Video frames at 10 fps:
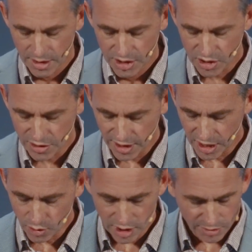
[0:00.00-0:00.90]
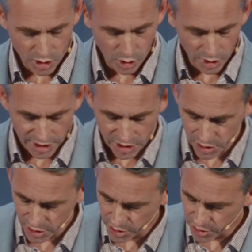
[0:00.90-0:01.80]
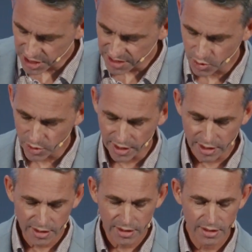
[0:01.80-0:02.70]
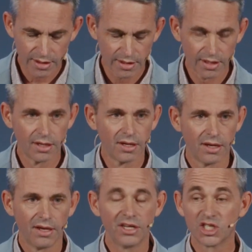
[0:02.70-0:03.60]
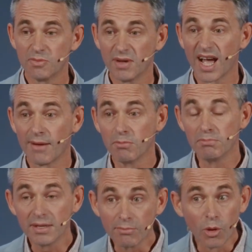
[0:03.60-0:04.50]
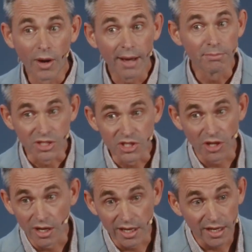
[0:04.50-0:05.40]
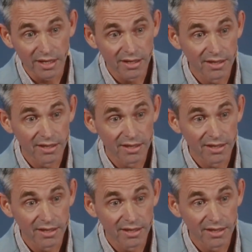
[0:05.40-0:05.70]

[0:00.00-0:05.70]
So I think what I'm calling you to do this morning is to become a bit more apostolic.